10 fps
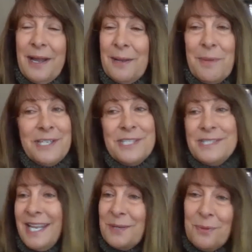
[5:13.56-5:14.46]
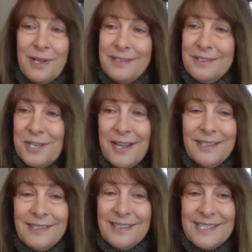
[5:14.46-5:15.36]
I just had one
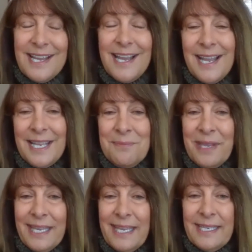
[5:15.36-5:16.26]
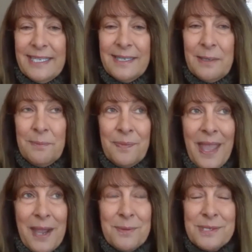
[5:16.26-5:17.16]
child at the time, and
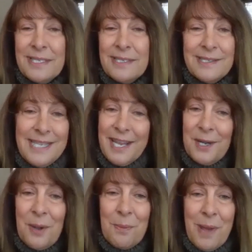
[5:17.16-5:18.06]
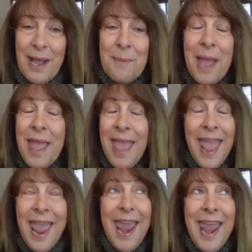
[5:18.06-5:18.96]
I was a stay-at-home mom.
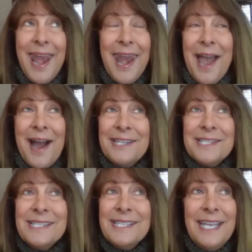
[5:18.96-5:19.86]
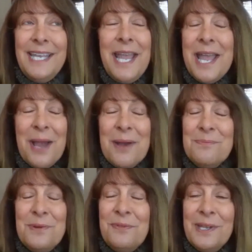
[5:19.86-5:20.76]
And honestly,
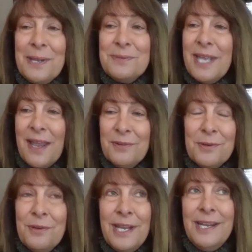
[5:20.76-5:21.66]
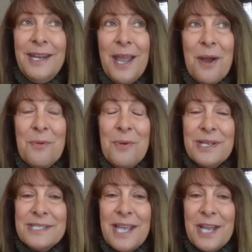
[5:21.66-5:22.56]
moving up to Evergreen
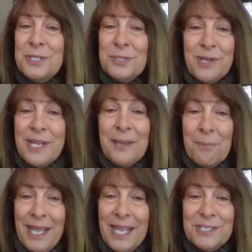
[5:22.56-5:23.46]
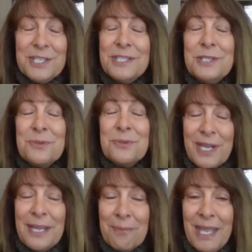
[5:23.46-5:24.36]
was a dream, just a
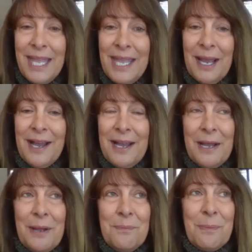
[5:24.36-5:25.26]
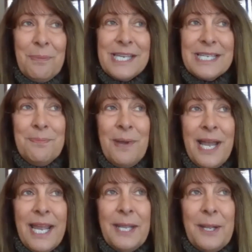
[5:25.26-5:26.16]
dream, because
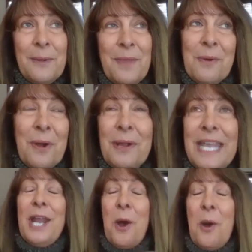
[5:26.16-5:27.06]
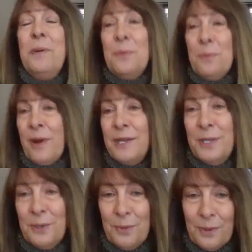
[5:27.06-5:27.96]
it opened a
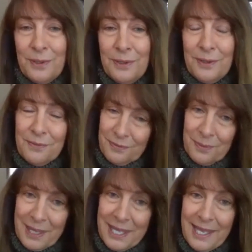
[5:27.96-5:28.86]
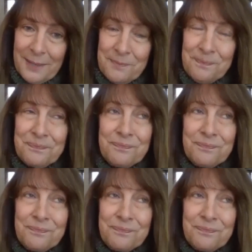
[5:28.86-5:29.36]
brand new world for me.